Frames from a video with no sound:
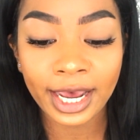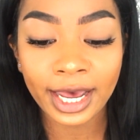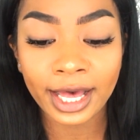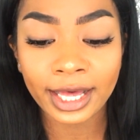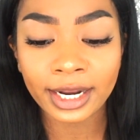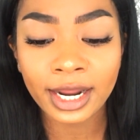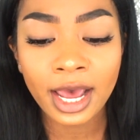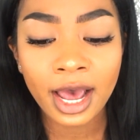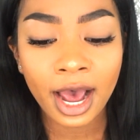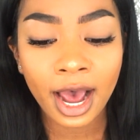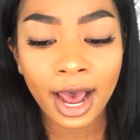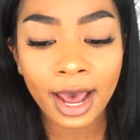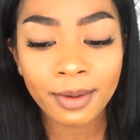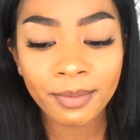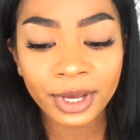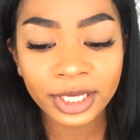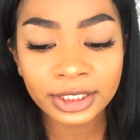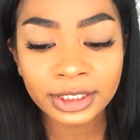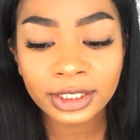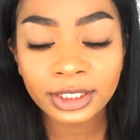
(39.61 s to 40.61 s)
And I
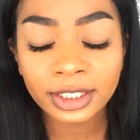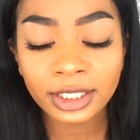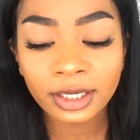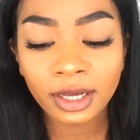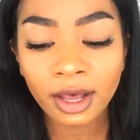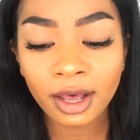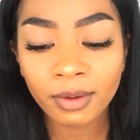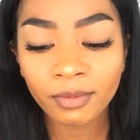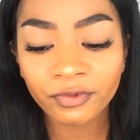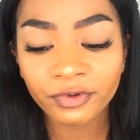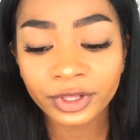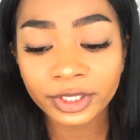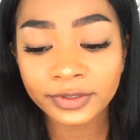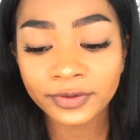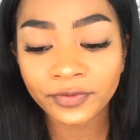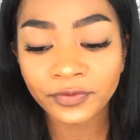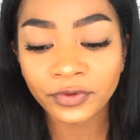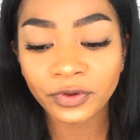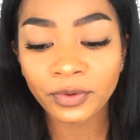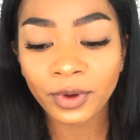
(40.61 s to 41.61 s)
basically for this
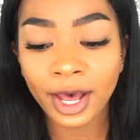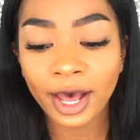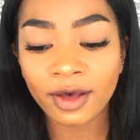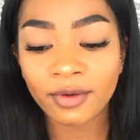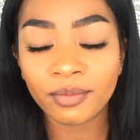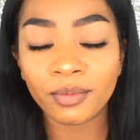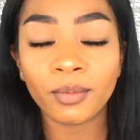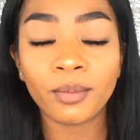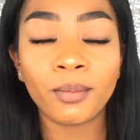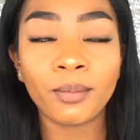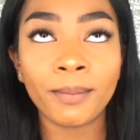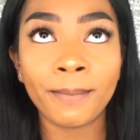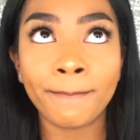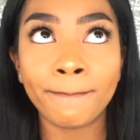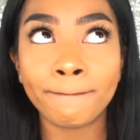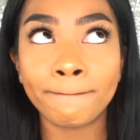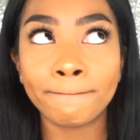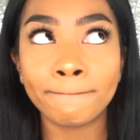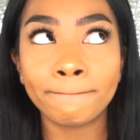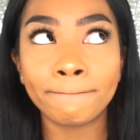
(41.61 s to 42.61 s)
review have
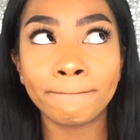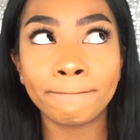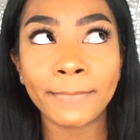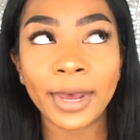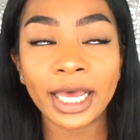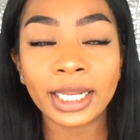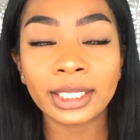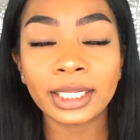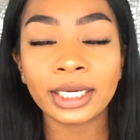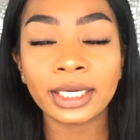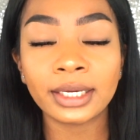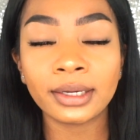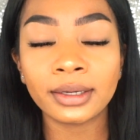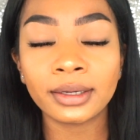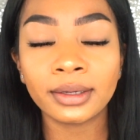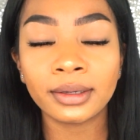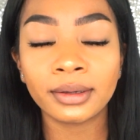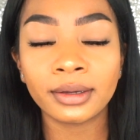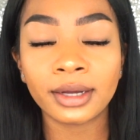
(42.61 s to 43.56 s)
mainly